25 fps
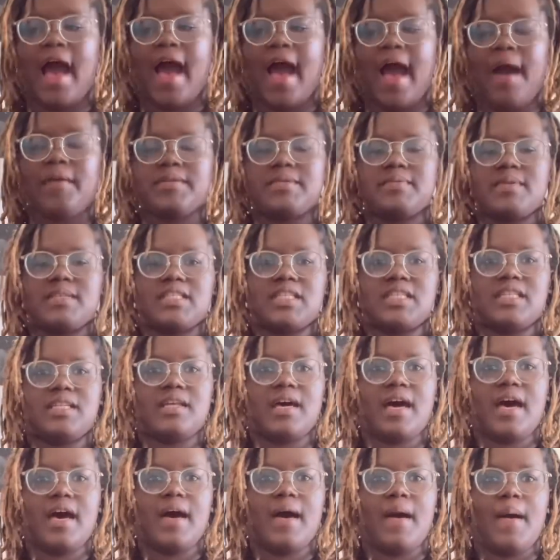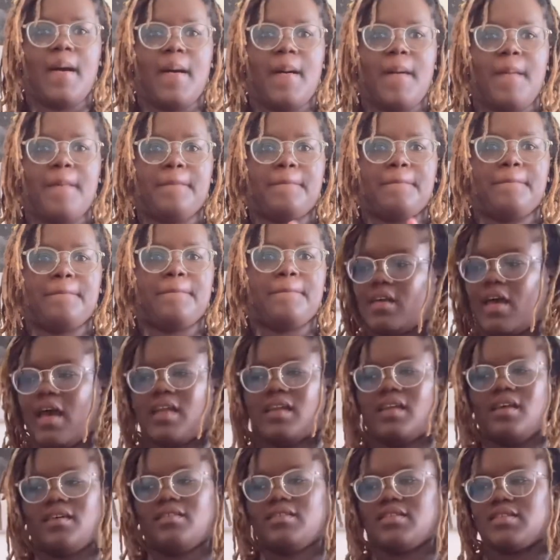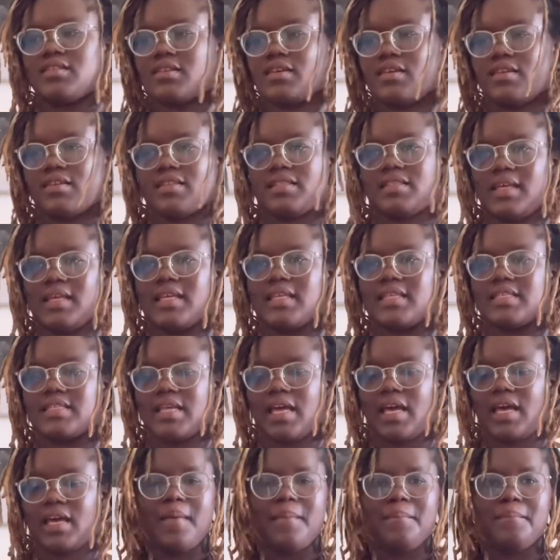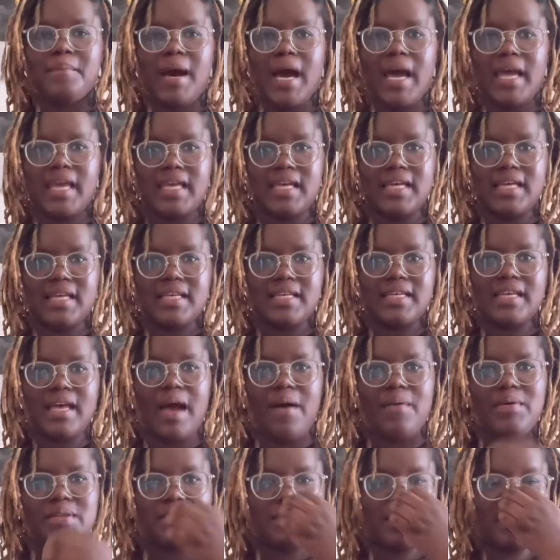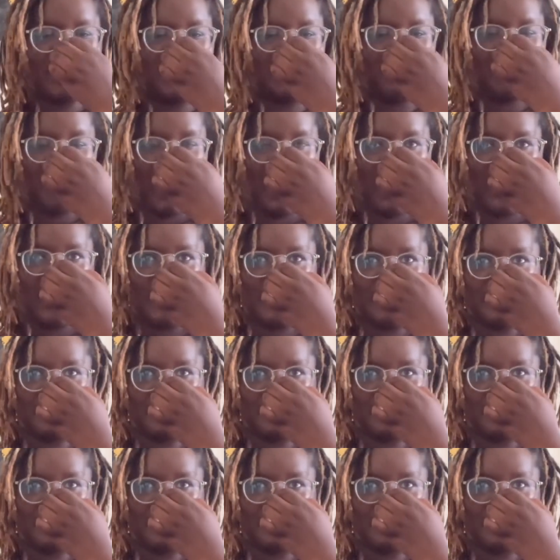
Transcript: I was watching um I know this girl's exact Maya. I was watching Maya